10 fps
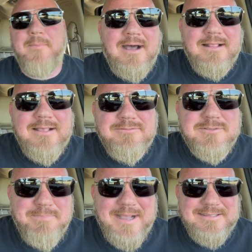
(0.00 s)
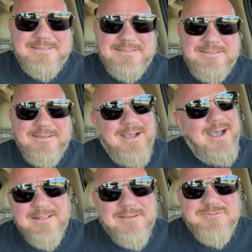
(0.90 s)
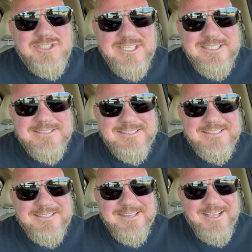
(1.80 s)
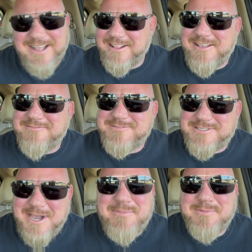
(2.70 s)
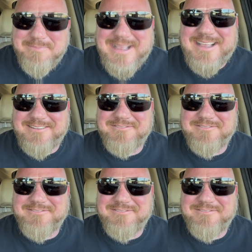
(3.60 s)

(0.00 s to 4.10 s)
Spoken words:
I love spicy, I love cheesy, and I love double beef.